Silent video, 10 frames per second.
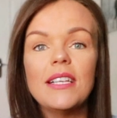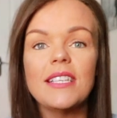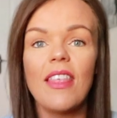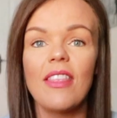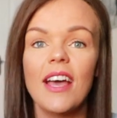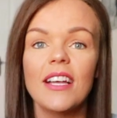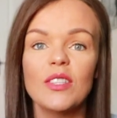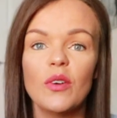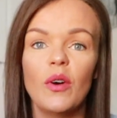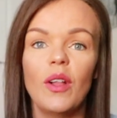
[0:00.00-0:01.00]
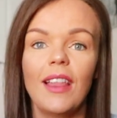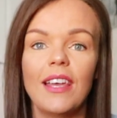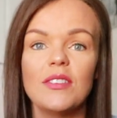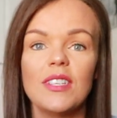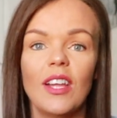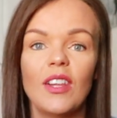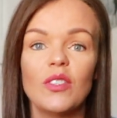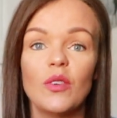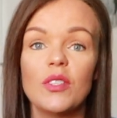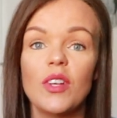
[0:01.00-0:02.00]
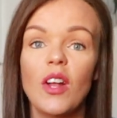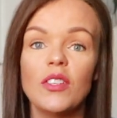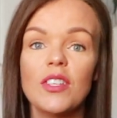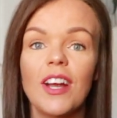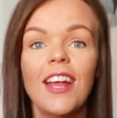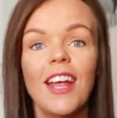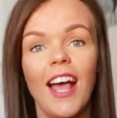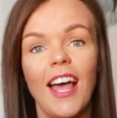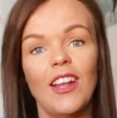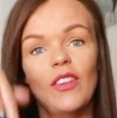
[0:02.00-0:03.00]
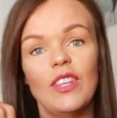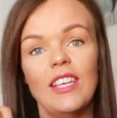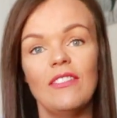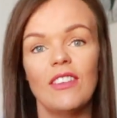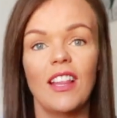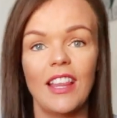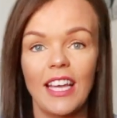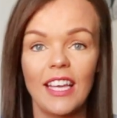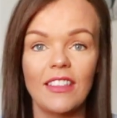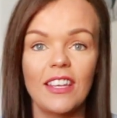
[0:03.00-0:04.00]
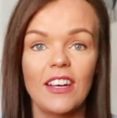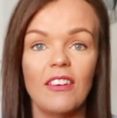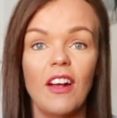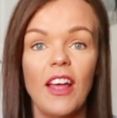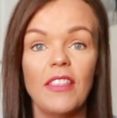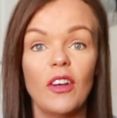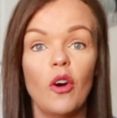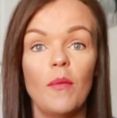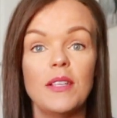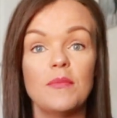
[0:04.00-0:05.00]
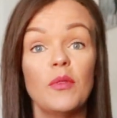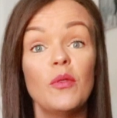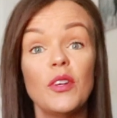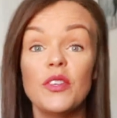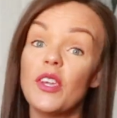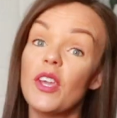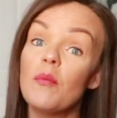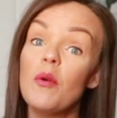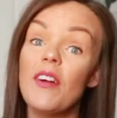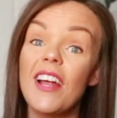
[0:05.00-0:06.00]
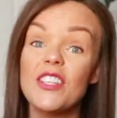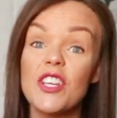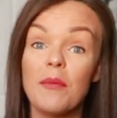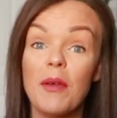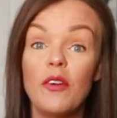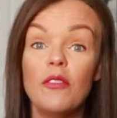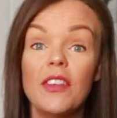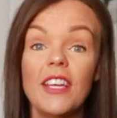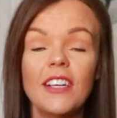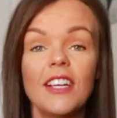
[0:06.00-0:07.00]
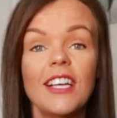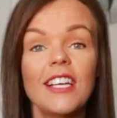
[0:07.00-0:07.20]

is the.lifestyle.hunter, and I'll leave the link there in the comments below, and you can come over and check me out over there.